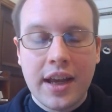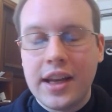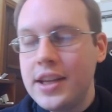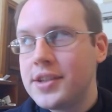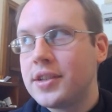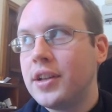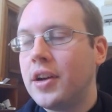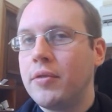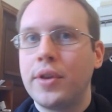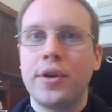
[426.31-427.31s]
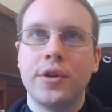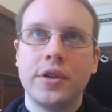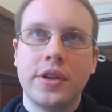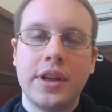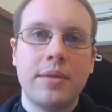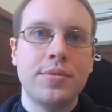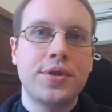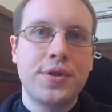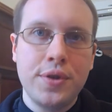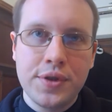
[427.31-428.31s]
and he's in love with a girl named
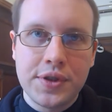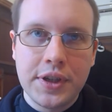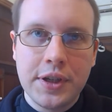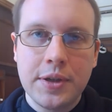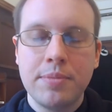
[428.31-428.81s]
Susie,